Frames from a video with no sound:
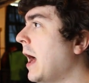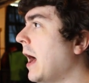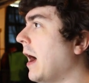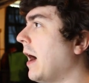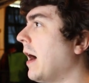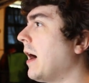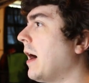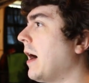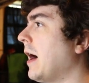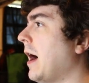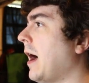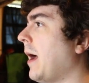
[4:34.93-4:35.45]

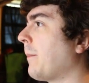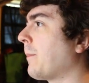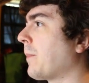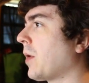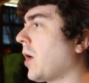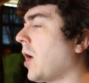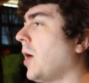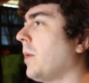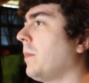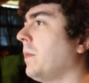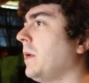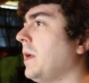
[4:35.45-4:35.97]
Uh, I
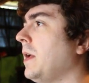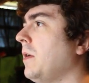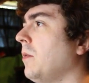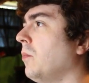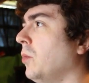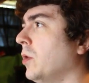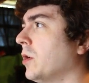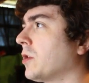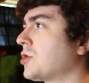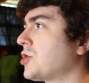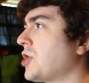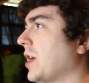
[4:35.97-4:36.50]
probably
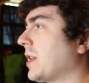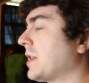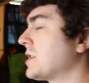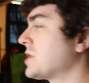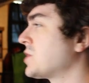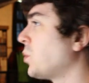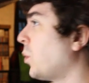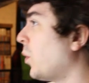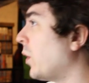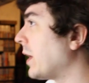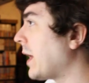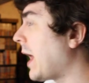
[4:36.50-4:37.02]
will check
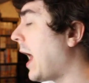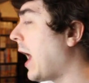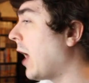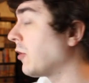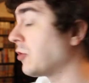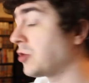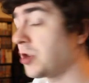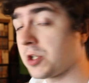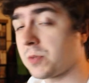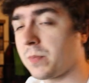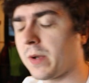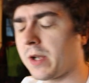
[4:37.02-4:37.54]
this one out
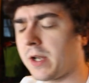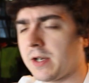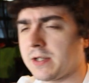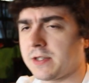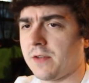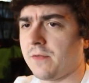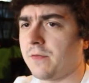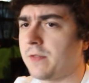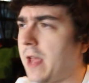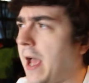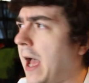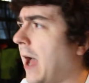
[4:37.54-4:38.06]
just because
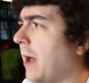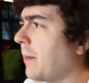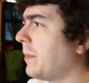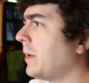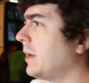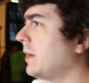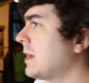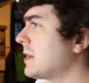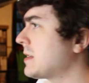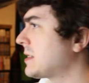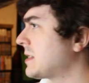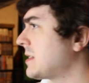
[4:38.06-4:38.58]
of that, but
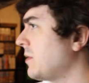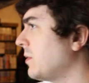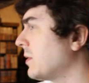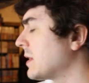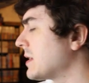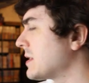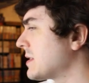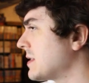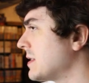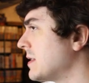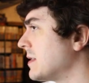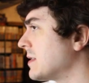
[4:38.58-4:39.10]
let's see what
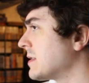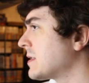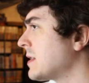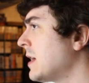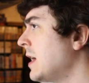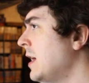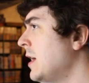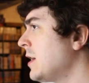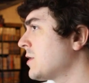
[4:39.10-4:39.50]
this is.